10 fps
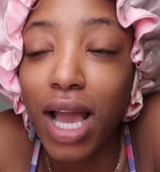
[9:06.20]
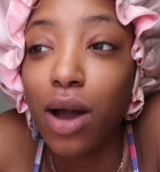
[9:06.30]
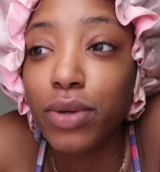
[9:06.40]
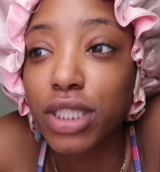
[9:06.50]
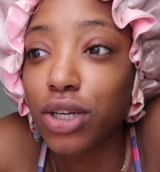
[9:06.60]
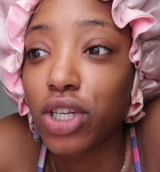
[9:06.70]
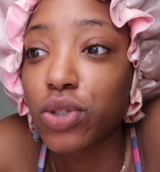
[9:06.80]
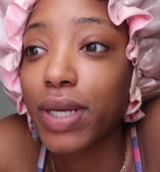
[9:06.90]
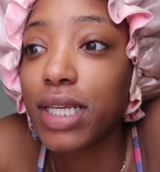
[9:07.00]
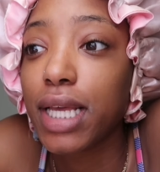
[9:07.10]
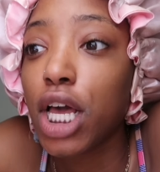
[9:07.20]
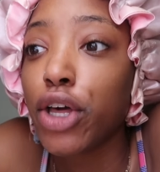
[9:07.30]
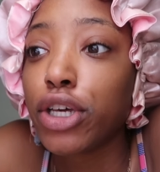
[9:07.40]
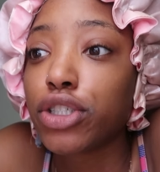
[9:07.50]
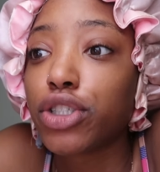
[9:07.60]
I was sitting on the toilet.
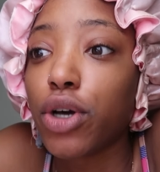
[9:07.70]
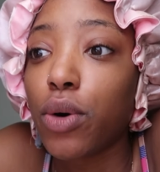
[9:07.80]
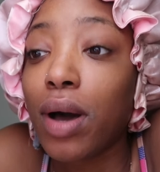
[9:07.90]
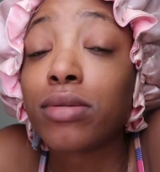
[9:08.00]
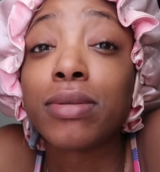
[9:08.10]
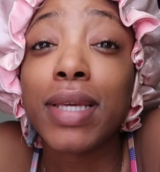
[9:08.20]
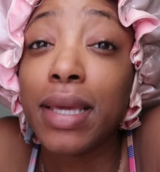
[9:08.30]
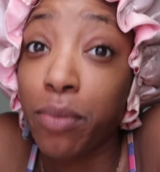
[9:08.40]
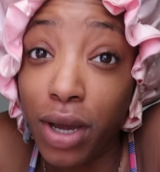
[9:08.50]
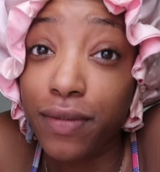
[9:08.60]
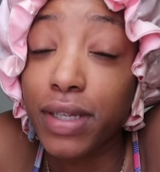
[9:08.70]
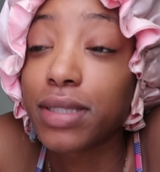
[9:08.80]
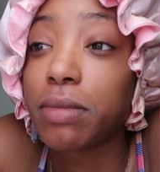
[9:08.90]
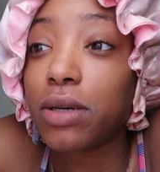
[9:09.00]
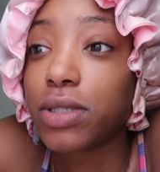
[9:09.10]
So I was supposed to eat
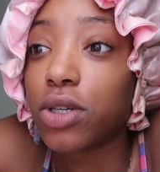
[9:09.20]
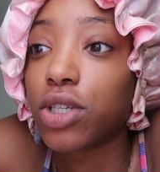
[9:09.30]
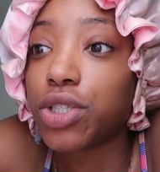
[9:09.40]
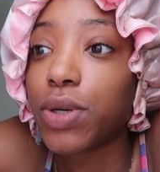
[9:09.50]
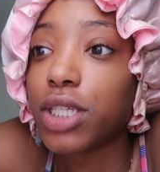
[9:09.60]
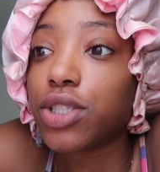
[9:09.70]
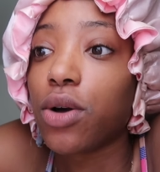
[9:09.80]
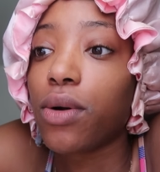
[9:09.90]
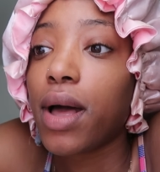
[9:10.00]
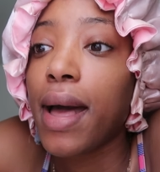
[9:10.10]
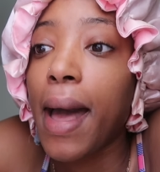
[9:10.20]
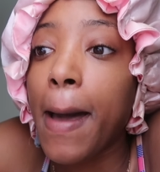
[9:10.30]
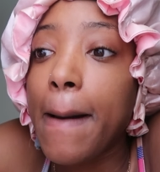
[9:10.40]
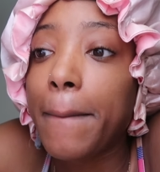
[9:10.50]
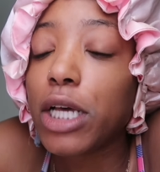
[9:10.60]
breakfast, but I was sitting on the toilet. So
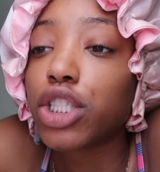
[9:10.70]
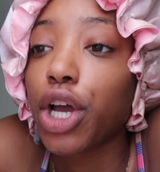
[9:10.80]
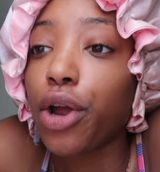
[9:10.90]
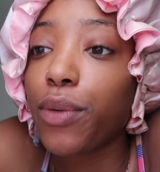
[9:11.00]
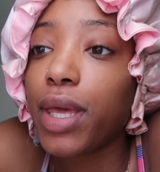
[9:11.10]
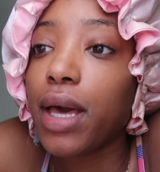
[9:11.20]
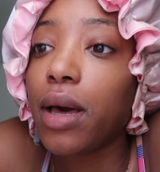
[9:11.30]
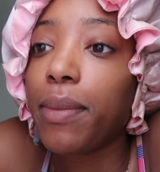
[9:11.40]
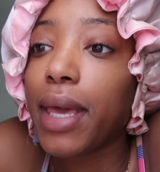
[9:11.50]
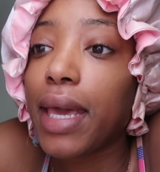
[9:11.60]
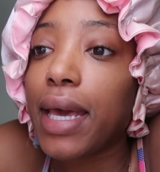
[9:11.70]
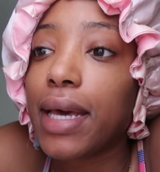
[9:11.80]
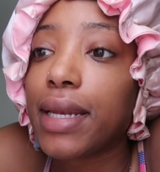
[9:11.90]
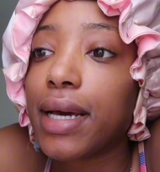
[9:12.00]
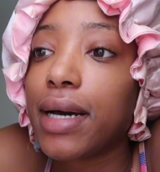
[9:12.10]
I'm about to hurry up
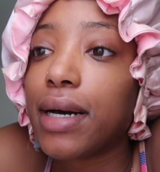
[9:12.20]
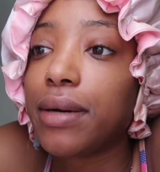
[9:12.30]
and